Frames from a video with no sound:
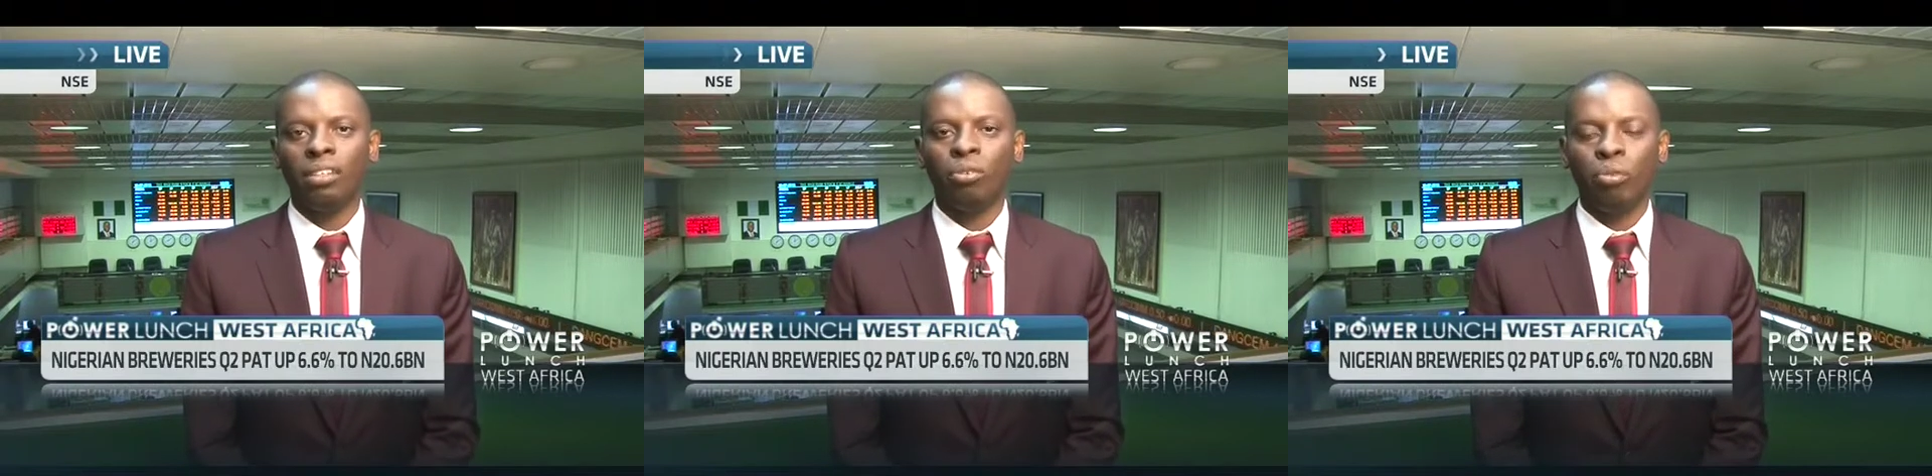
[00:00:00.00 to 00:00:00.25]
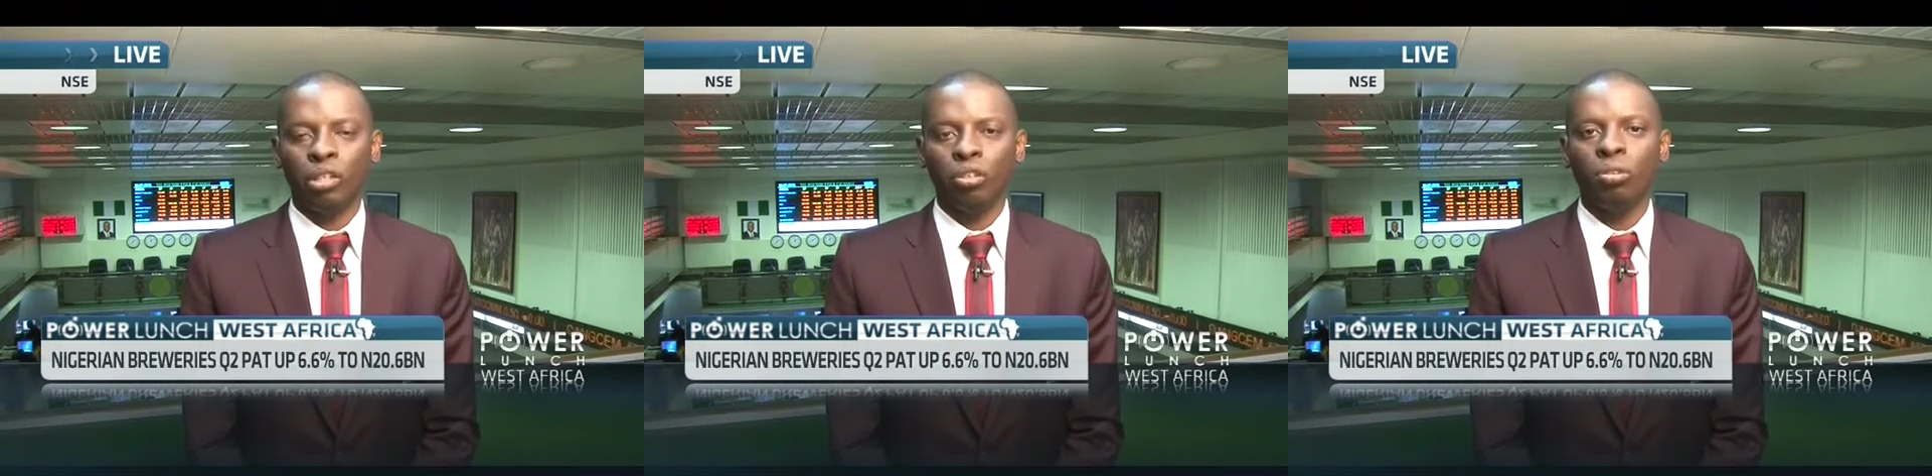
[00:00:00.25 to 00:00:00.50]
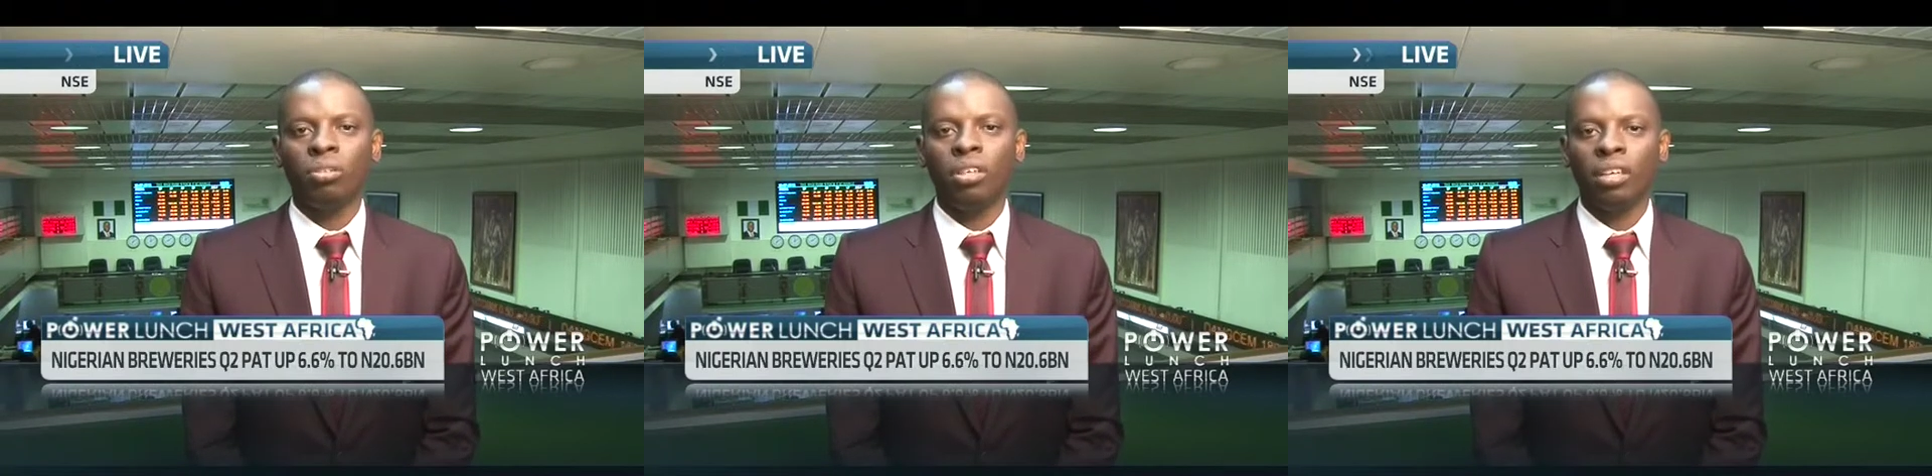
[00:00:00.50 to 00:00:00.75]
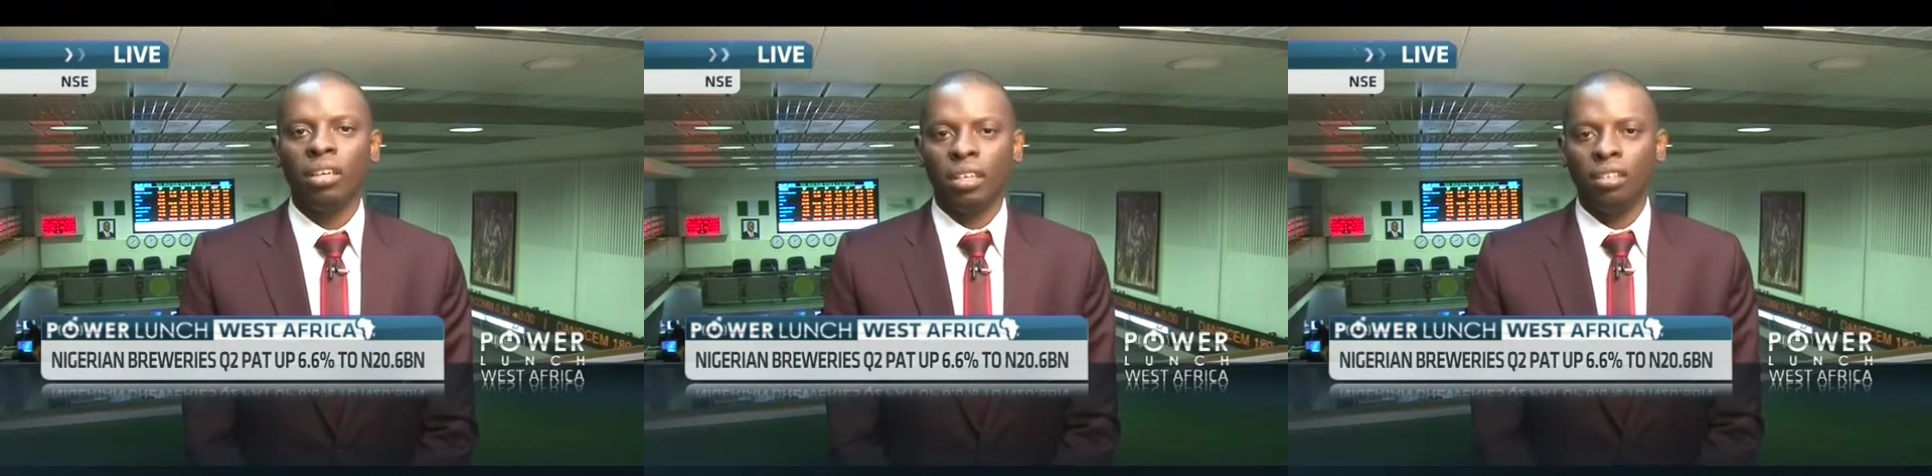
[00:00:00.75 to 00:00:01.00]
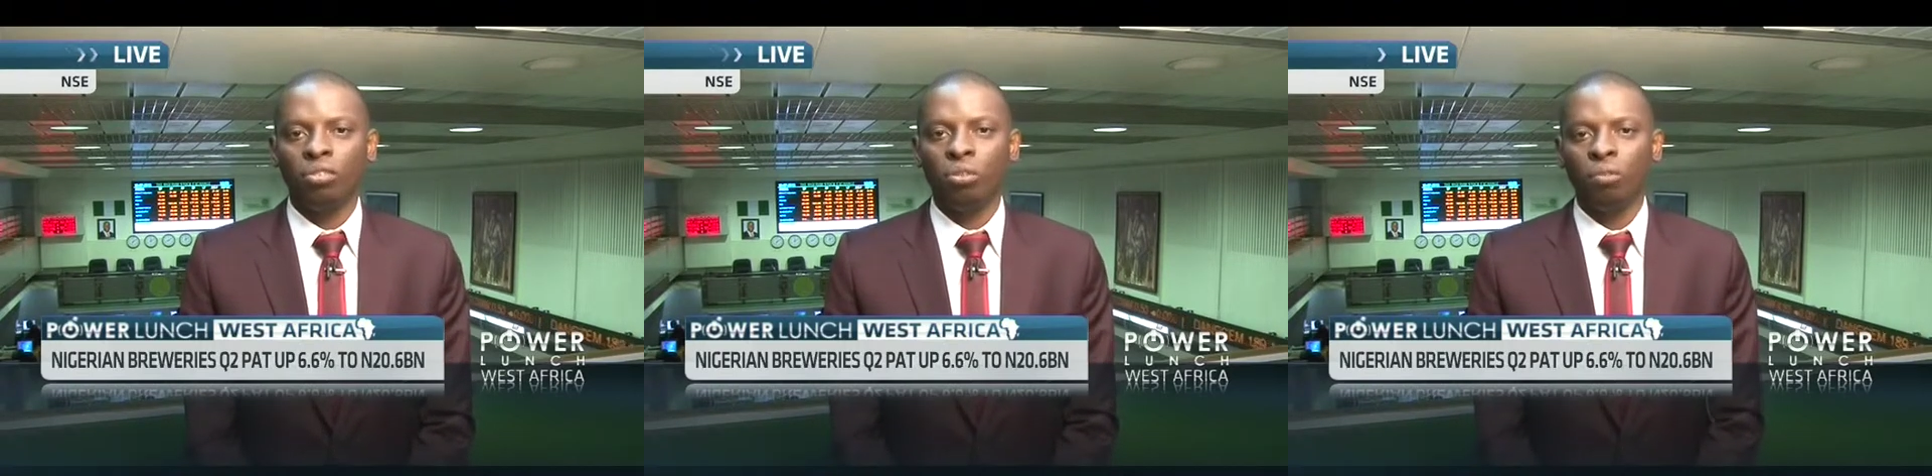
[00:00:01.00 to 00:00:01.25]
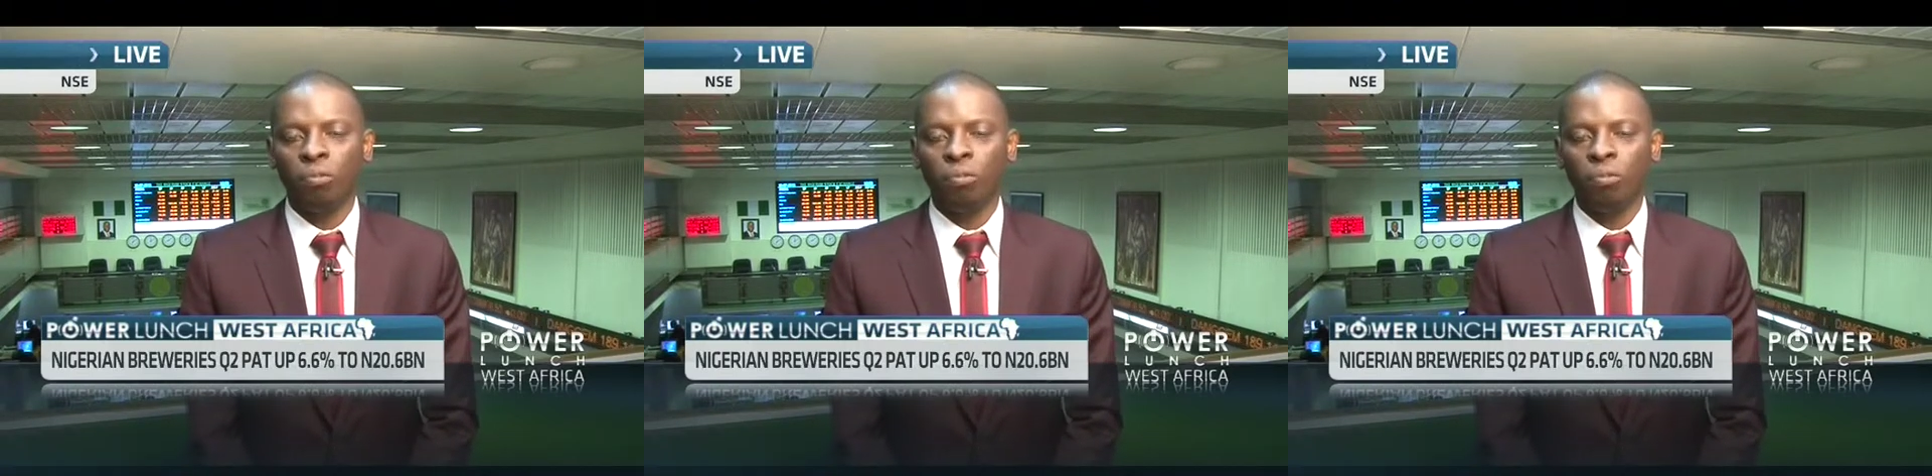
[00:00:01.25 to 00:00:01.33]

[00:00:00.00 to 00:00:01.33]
the return is so